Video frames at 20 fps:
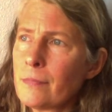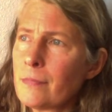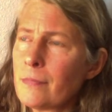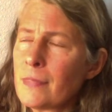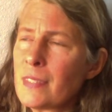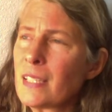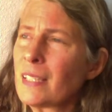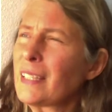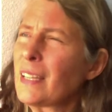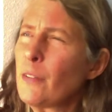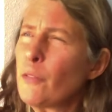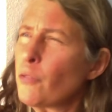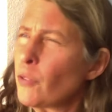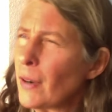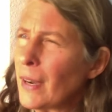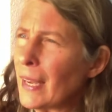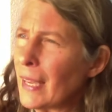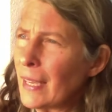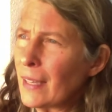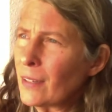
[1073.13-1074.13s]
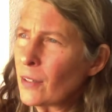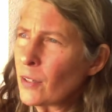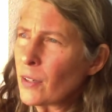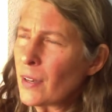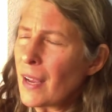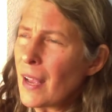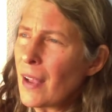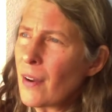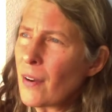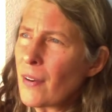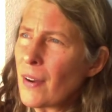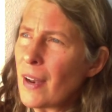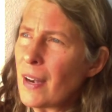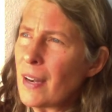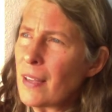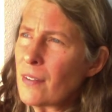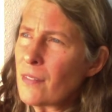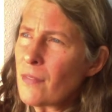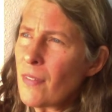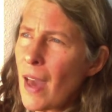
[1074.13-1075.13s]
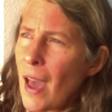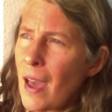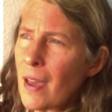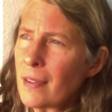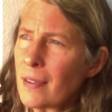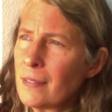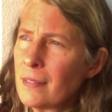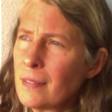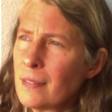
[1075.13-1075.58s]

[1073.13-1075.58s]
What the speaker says: delivering or any of that.